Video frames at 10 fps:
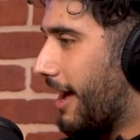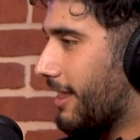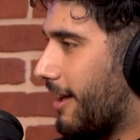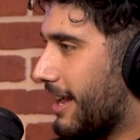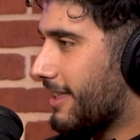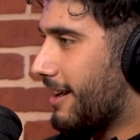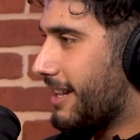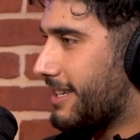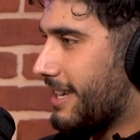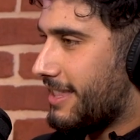I like the
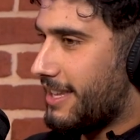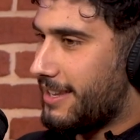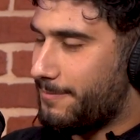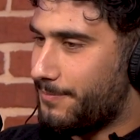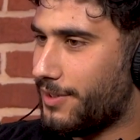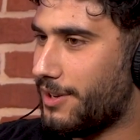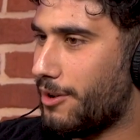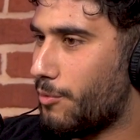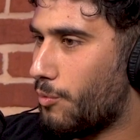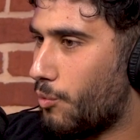idea that,
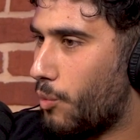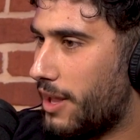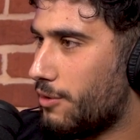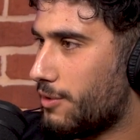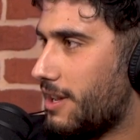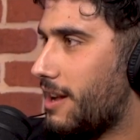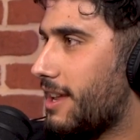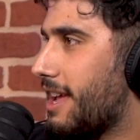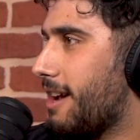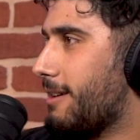when you're
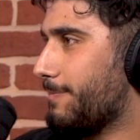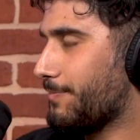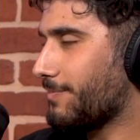starting out,